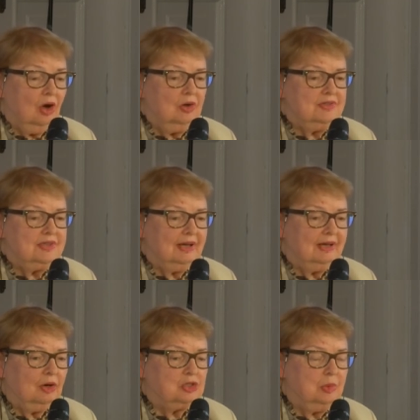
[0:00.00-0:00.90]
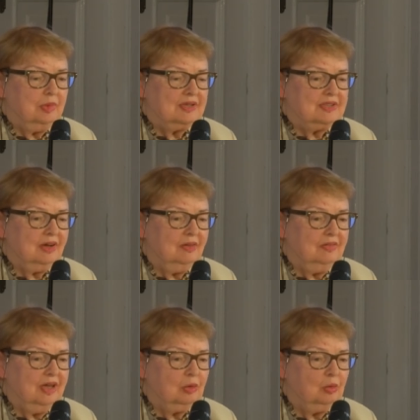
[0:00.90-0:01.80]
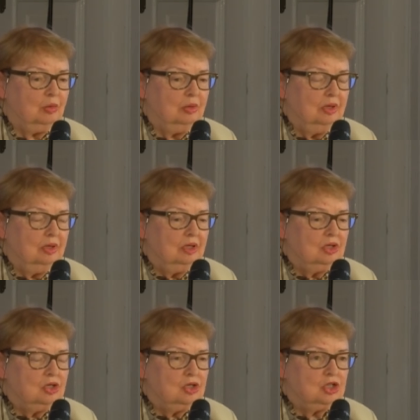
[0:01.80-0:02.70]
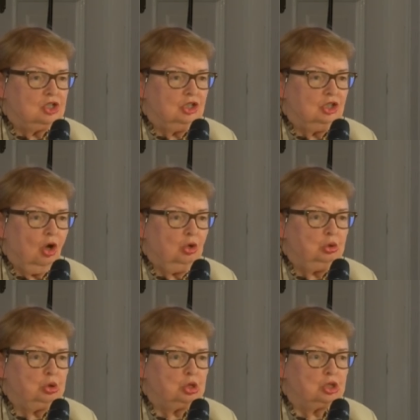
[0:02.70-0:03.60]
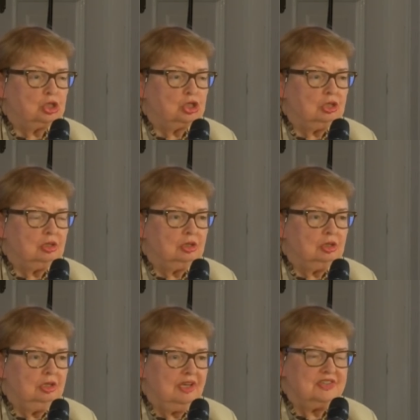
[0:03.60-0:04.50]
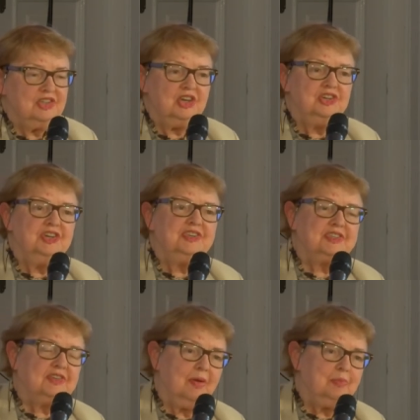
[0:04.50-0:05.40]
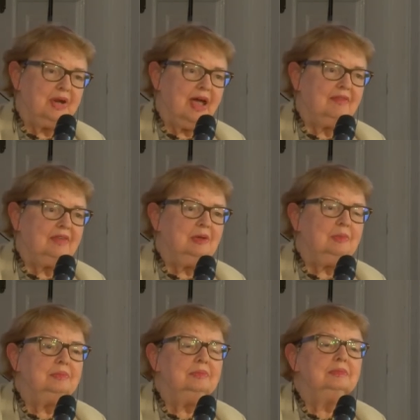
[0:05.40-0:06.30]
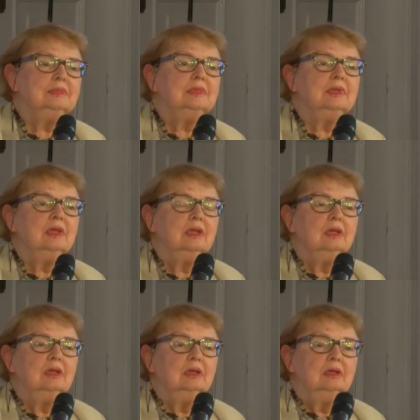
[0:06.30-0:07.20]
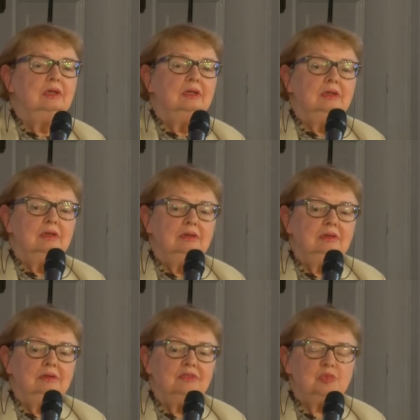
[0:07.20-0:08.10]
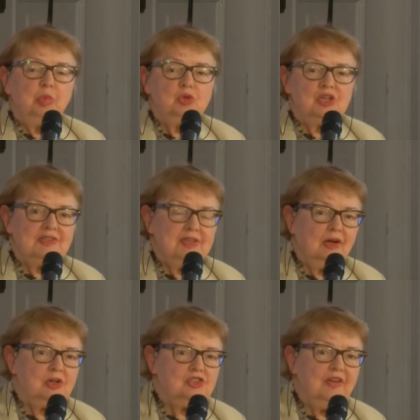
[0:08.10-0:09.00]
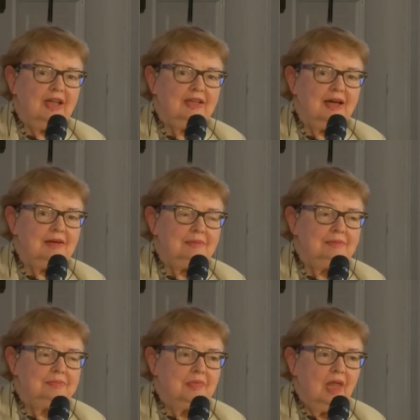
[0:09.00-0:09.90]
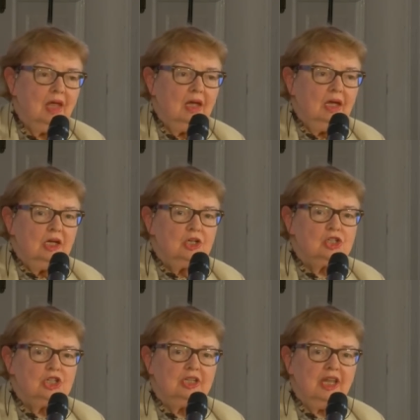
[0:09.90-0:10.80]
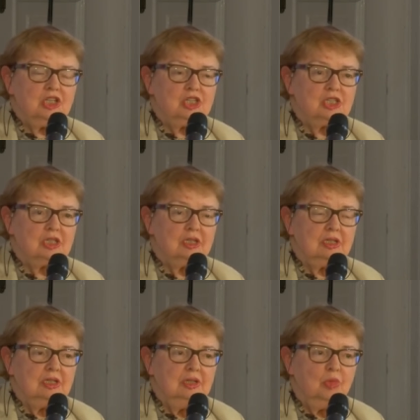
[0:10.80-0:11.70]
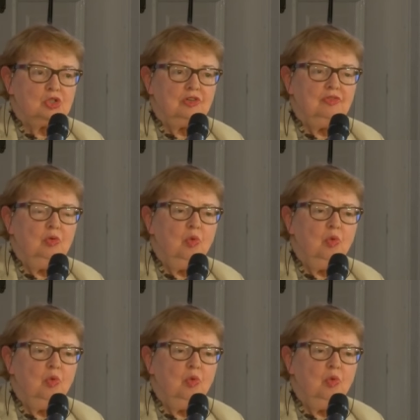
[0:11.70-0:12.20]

can be drawn, which has been in power since the end of the 18th century, is it already a part of the legal heritage of today's world?